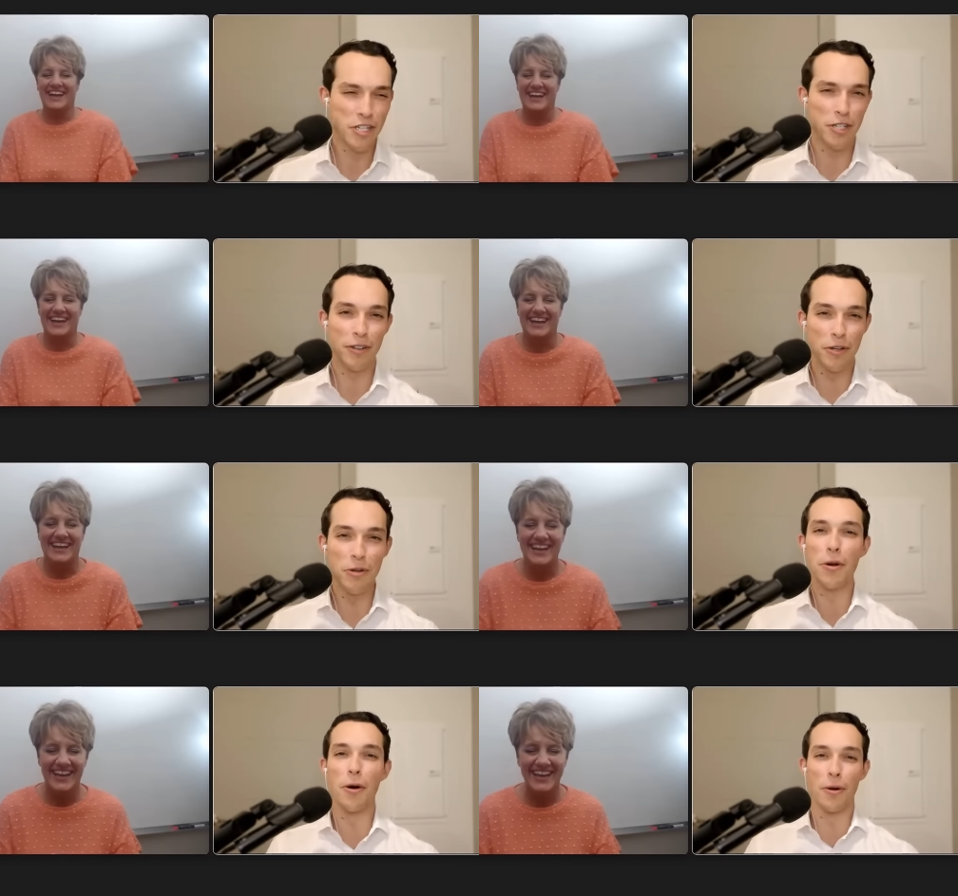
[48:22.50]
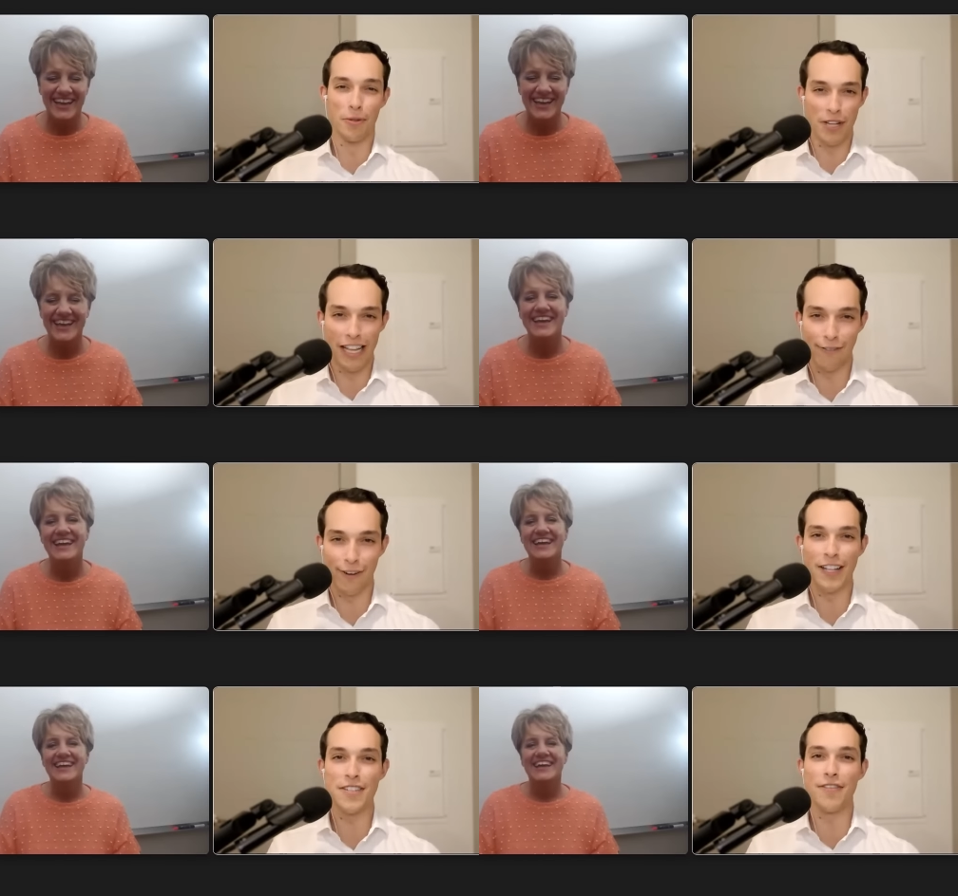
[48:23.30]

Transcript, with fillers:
Speaker 1: just Google deliverance,